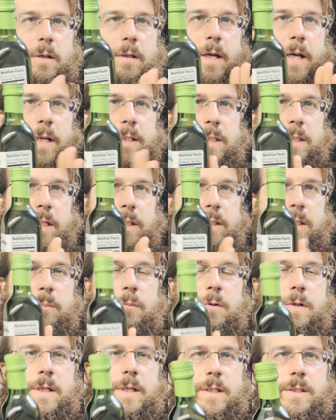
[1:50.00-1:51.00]
The glass actually
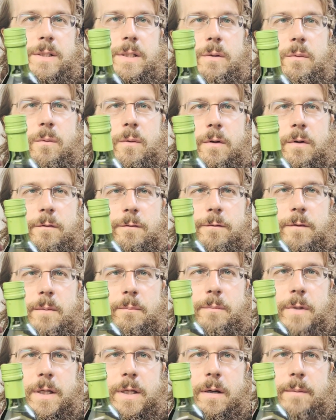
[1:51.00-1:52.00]
protects the oil
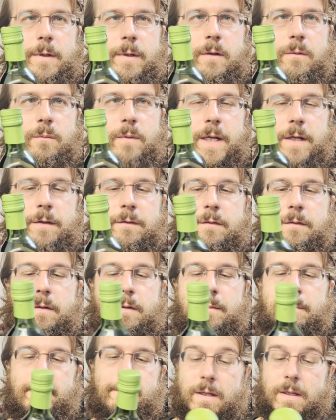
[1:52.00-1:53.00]
from becoming
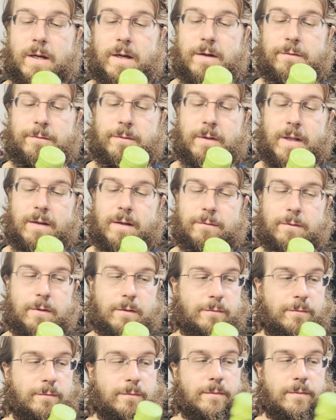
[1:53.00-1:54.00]
rancid. The flavor
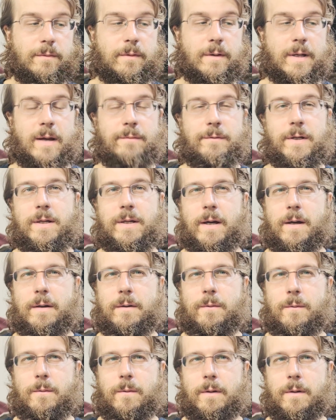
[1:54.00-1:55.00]
of
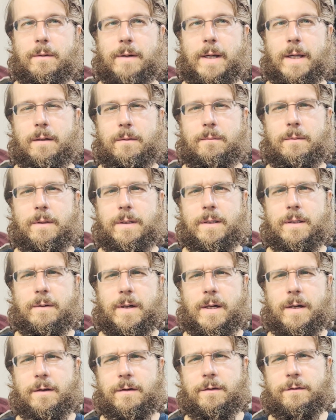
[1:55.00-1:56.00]
avocado oil, I don't really know
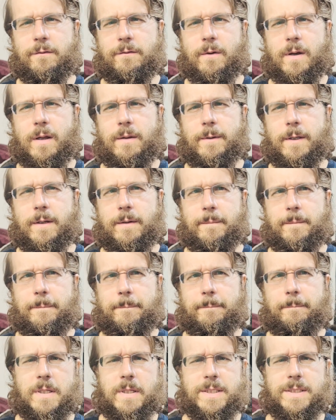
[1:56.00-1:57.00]
how to describe it.
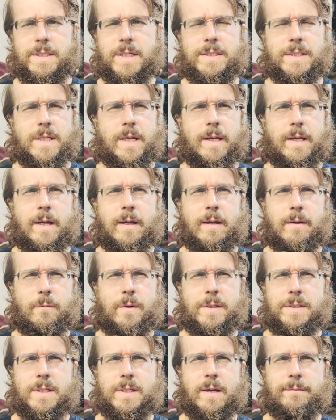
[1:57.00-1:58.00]
That's like saying,
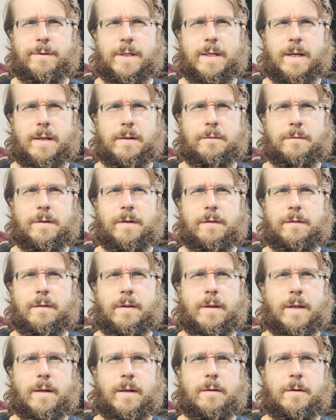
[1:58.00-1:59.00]
what does an avocado taste
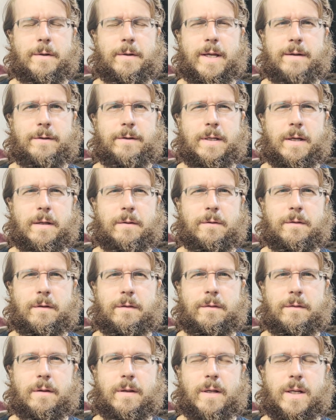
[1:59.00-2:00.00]
like? I don't know. An avocado
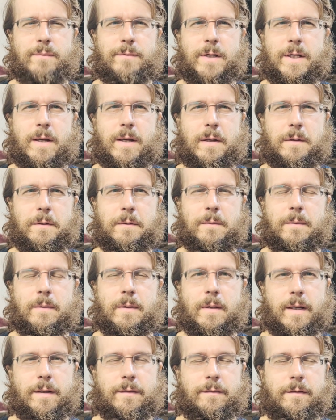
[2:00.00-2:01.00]
tastes like an avocado.
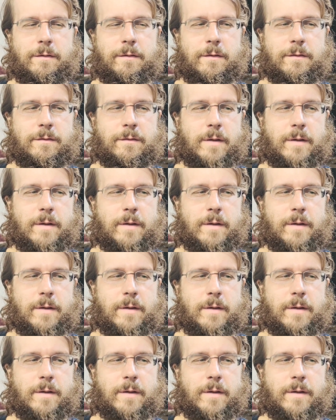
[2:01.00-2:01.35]
I guess it's a